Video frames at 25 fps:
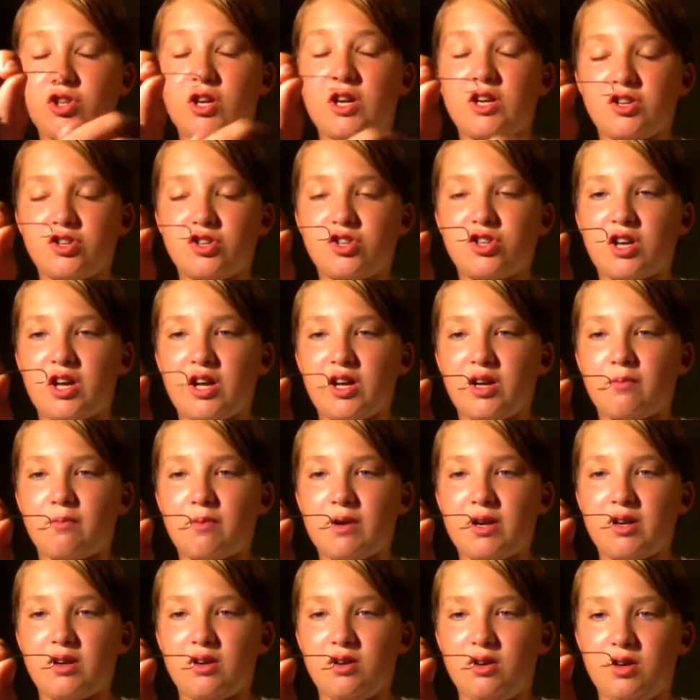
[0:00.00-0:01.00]
shank
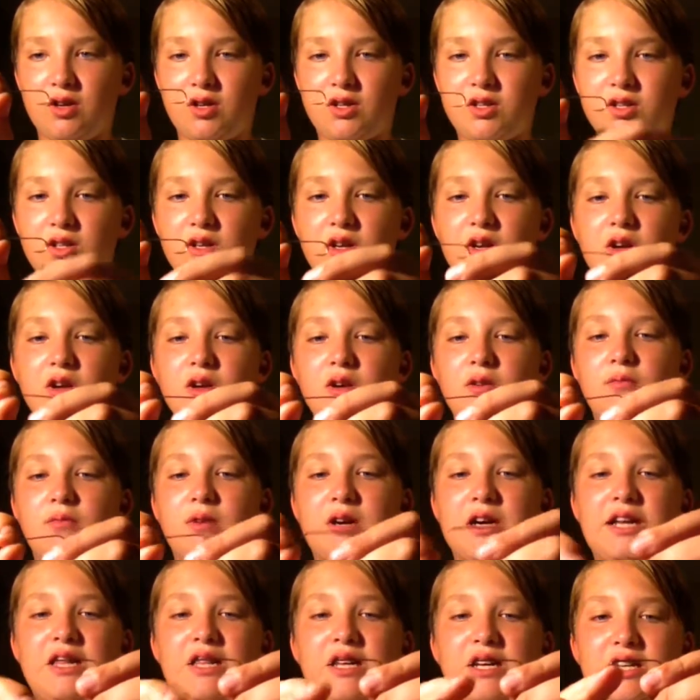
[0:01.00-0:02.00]
bait hooks. But
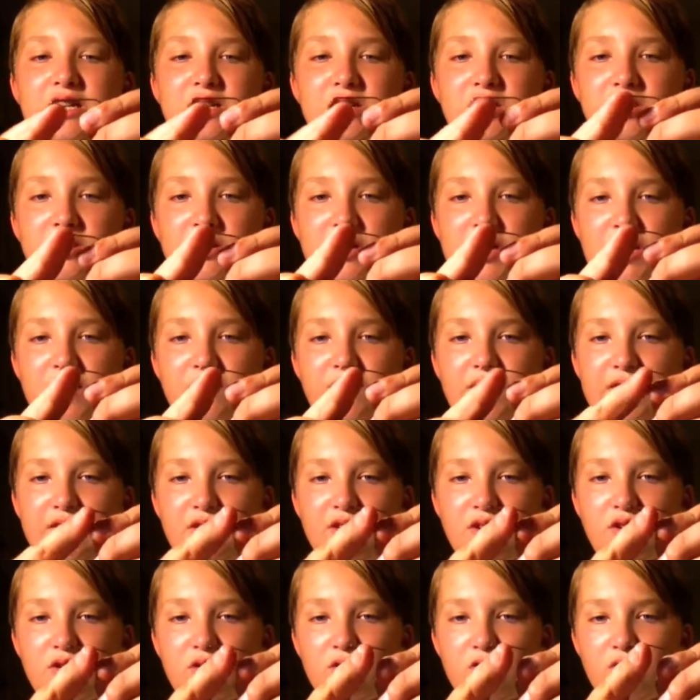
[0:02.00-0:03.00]
I like to have that
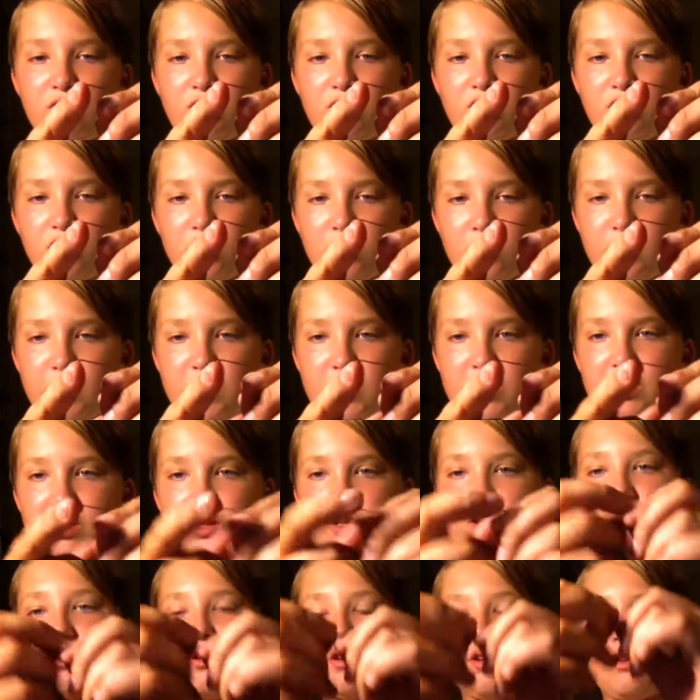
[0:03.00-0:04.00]
little hook bend.
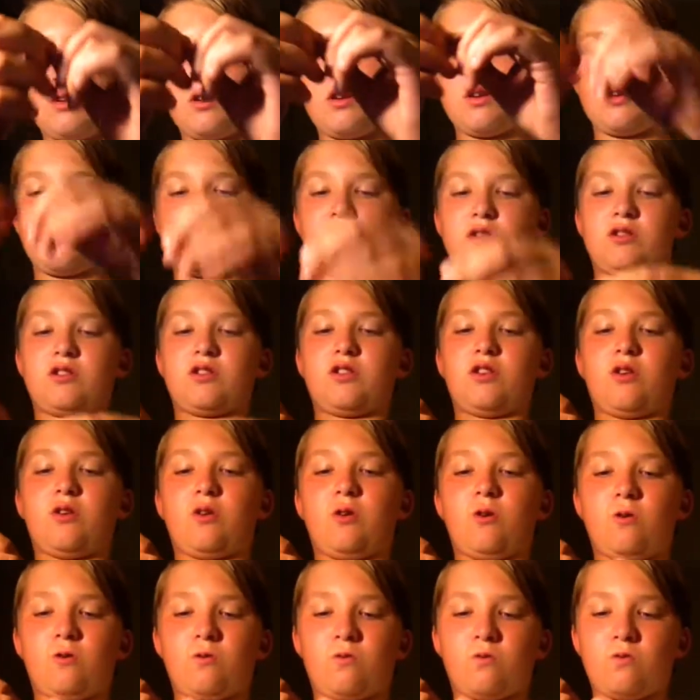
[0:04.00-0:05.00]

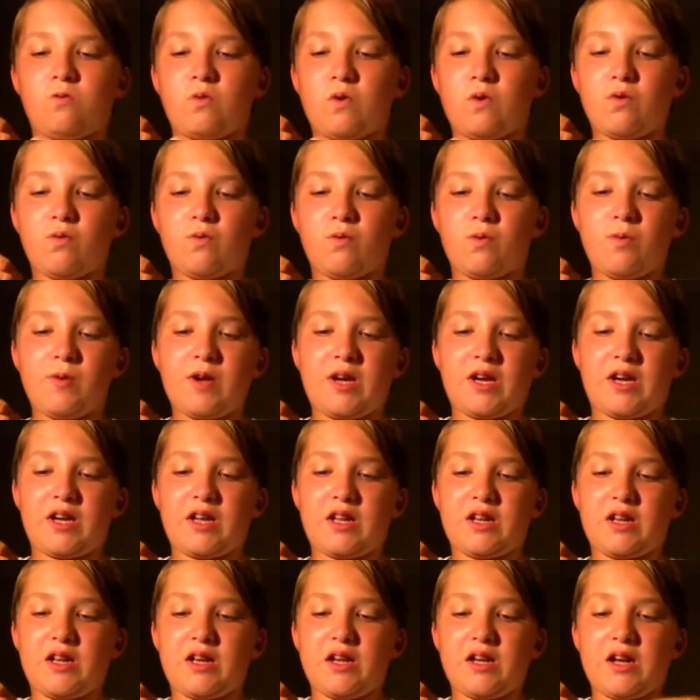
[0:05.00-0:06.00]
So we will be
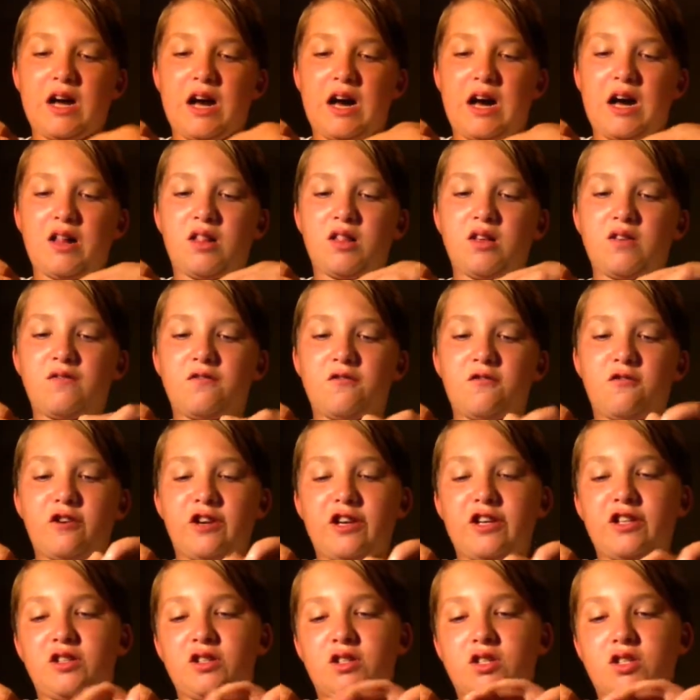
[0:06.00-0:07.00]
making a olive
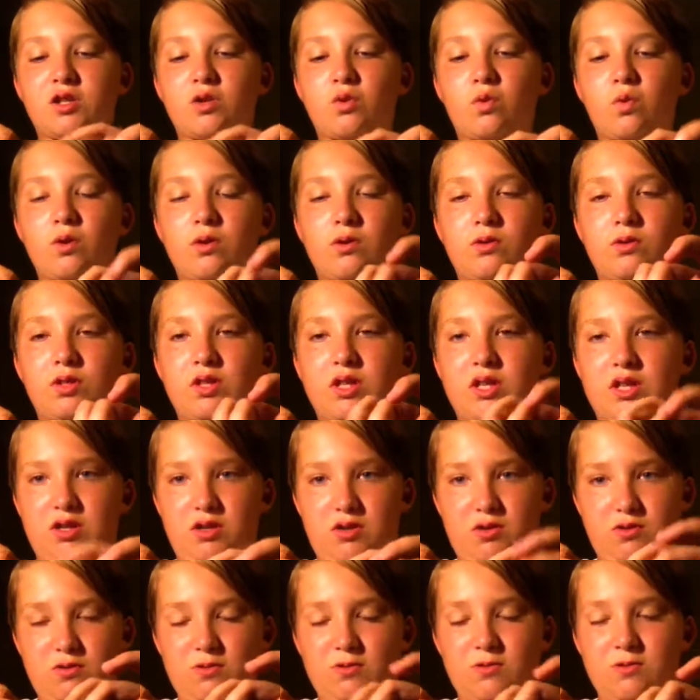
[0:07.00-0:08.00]
green squirrel
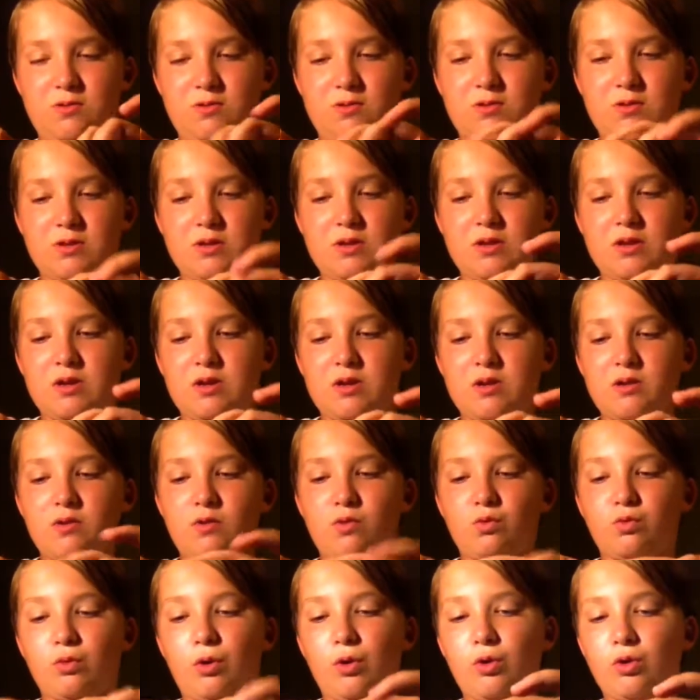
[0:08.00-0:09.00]
tail
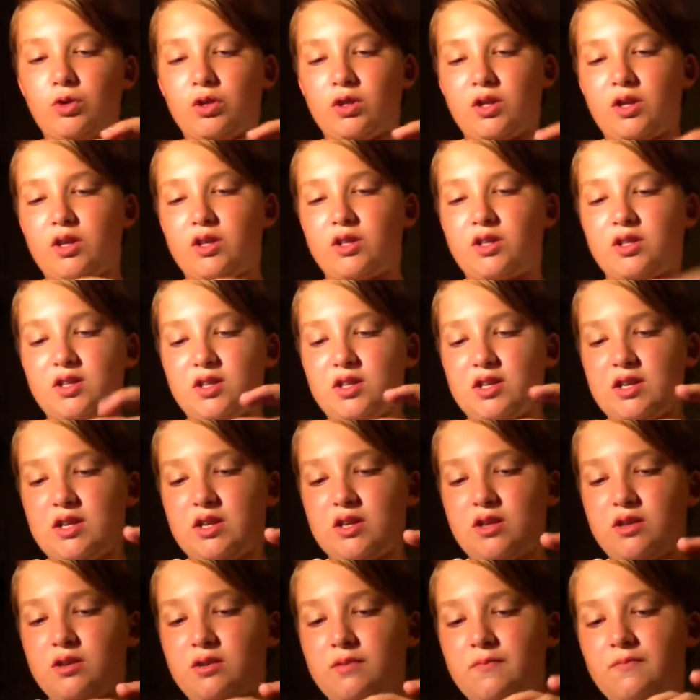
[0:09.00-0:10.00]
woolly
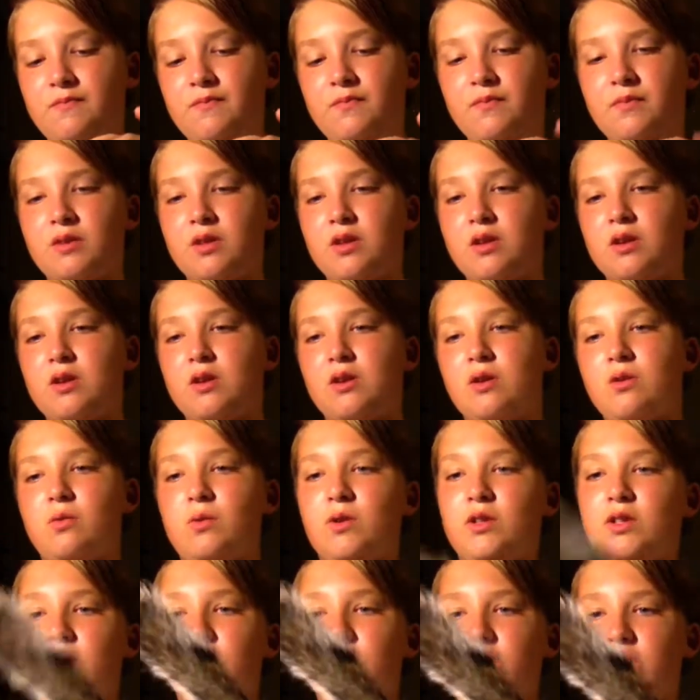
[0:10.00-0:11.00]
today
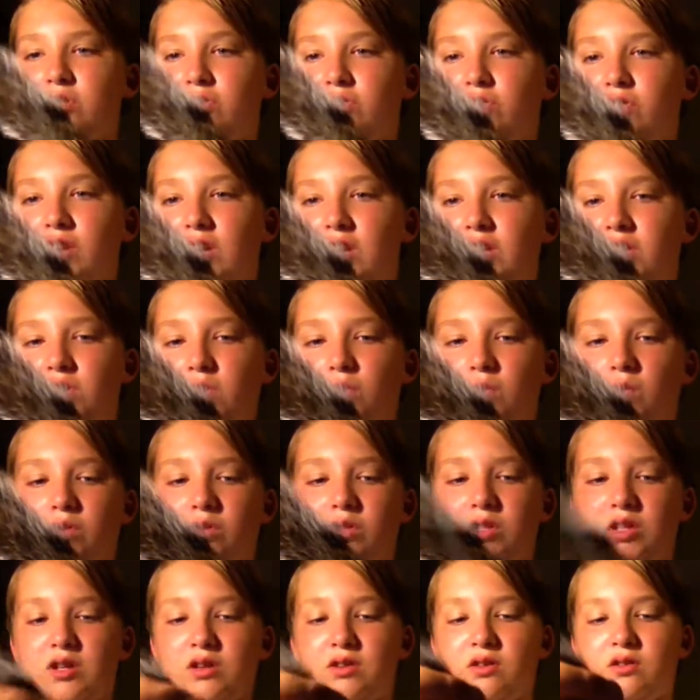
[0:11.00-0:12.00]
with this gray squirrel
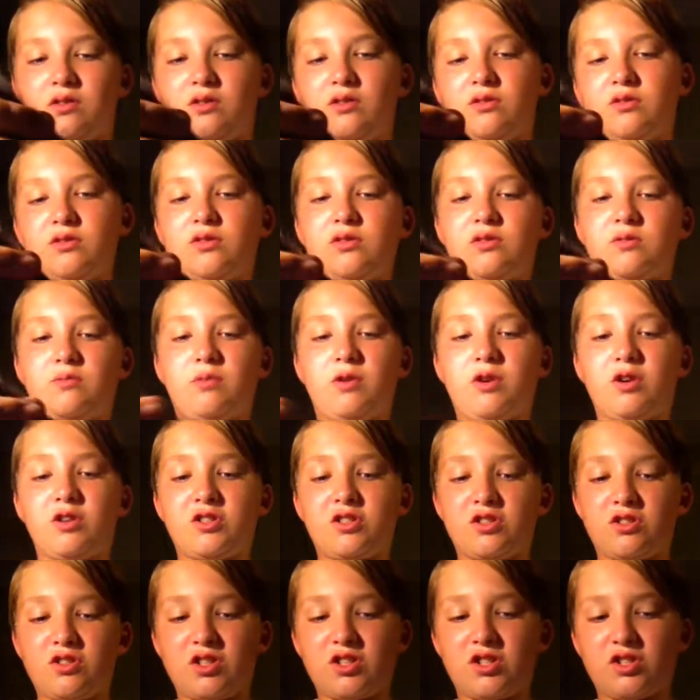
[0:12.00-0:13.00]
tail.
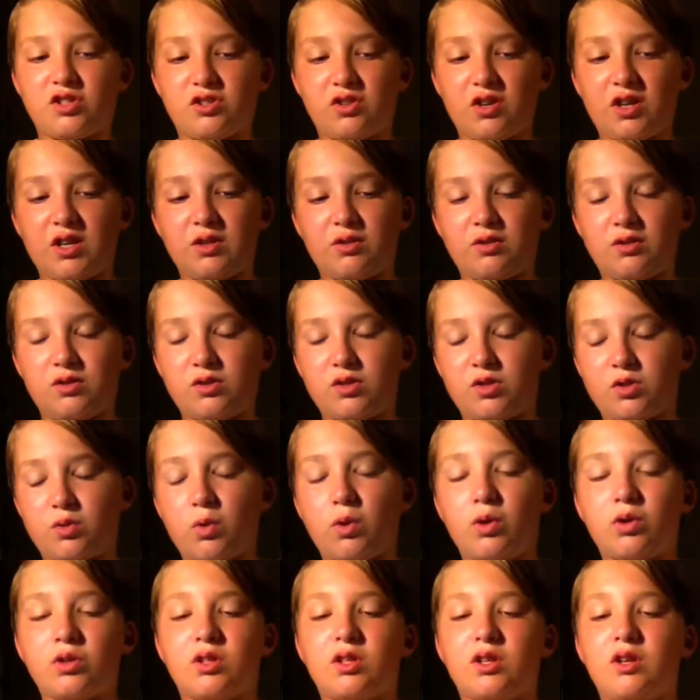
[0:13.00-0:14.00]
Personally, gray
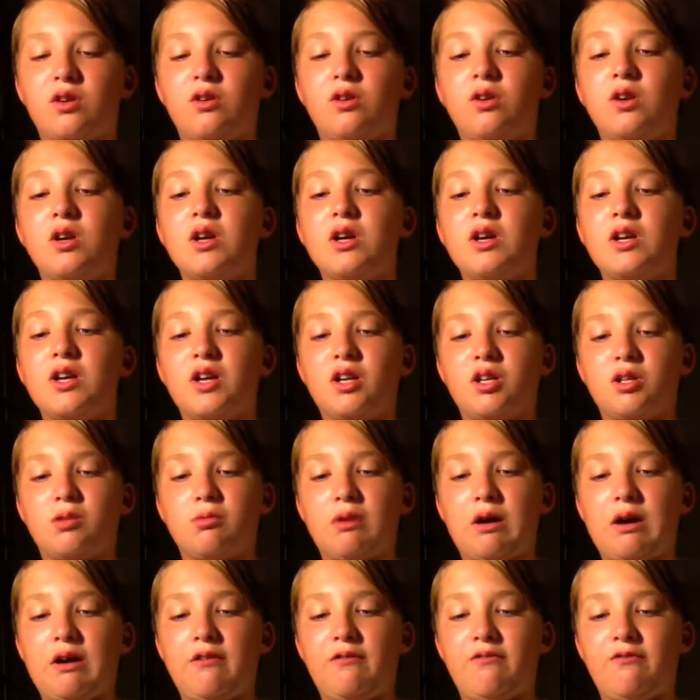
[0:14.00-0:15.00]
squirrel tail is
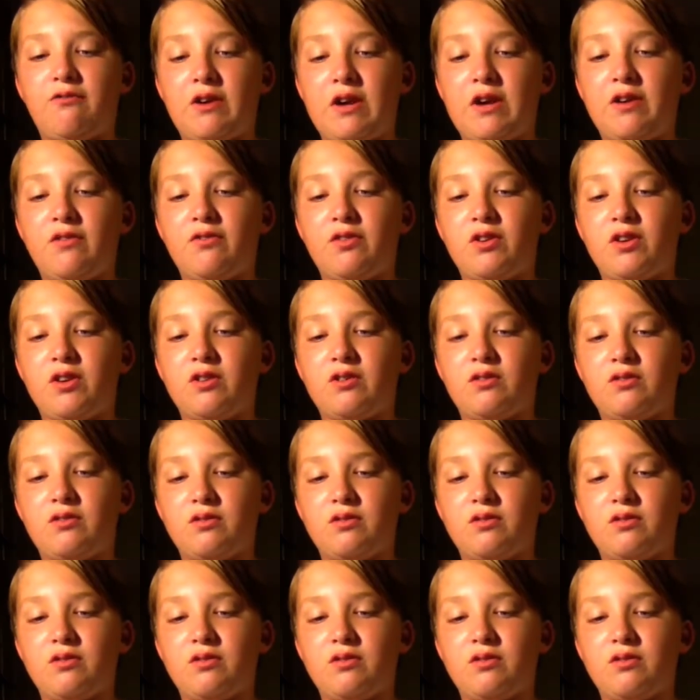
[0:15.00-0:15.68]
my favorite